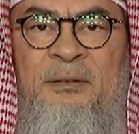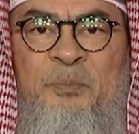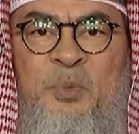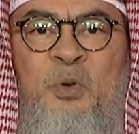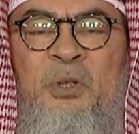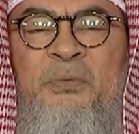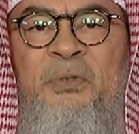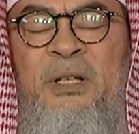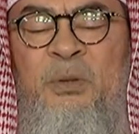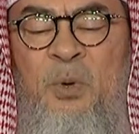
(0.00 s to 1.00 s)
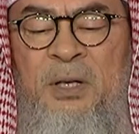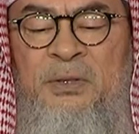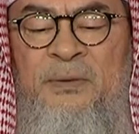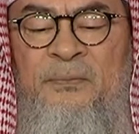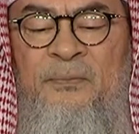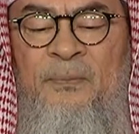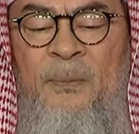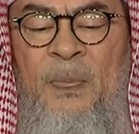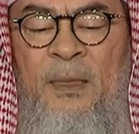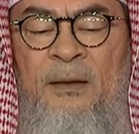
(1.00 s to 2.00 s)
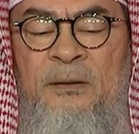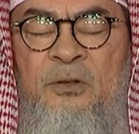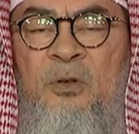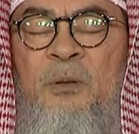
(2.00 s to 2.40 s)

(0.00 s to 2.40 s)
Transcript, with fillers: beautiful it was. So